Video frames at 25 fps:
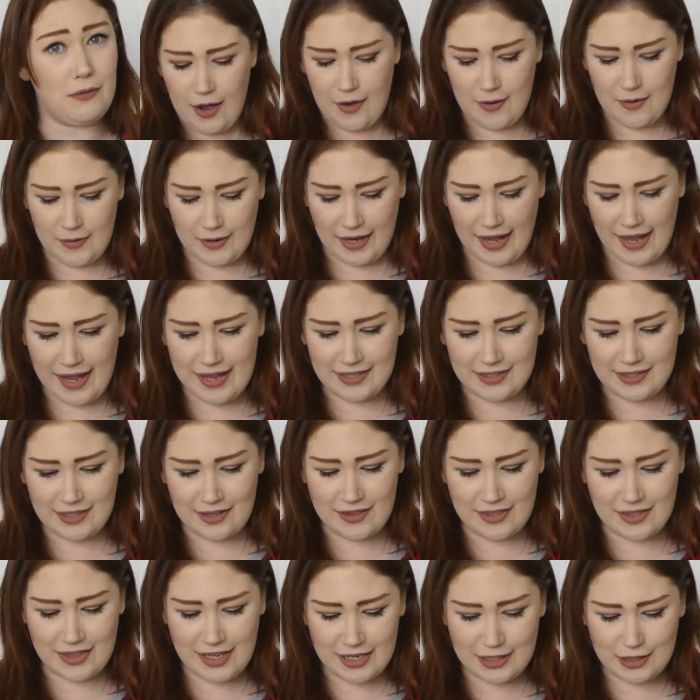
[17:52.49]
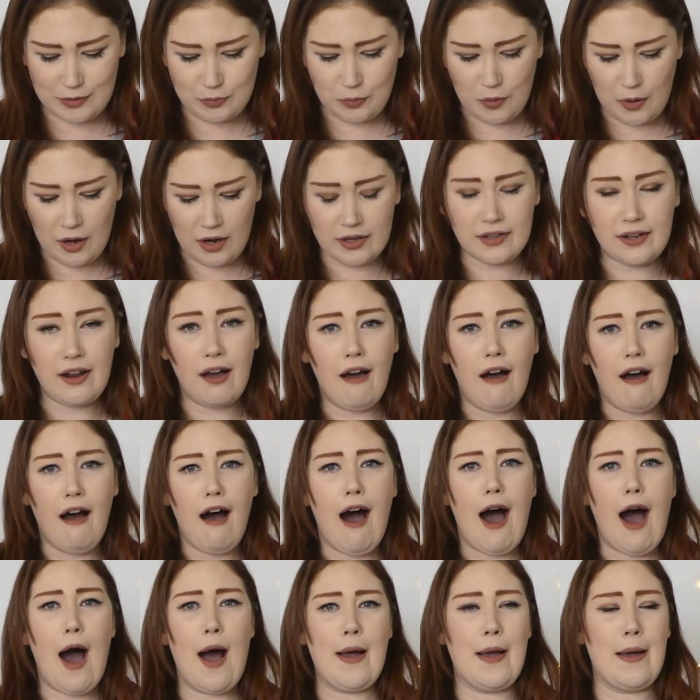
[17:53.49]
Okay, so this one,
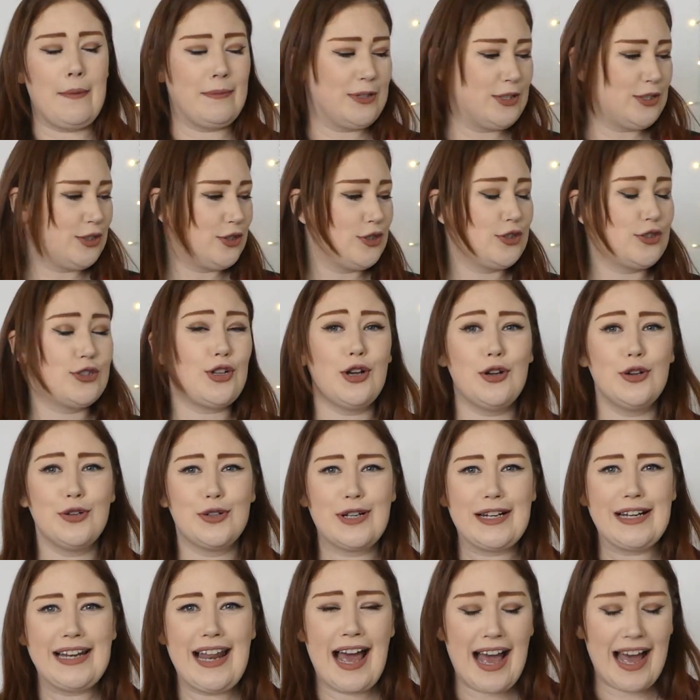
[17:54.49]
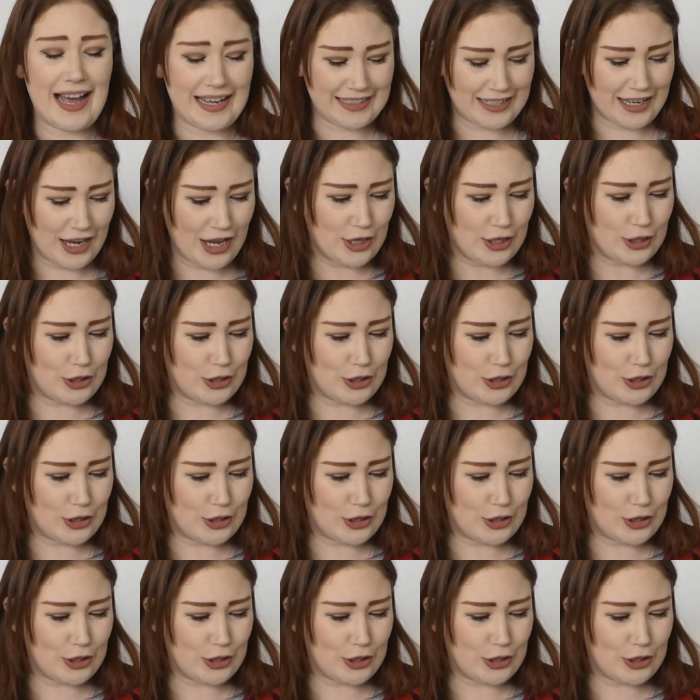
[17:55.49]
I am so glad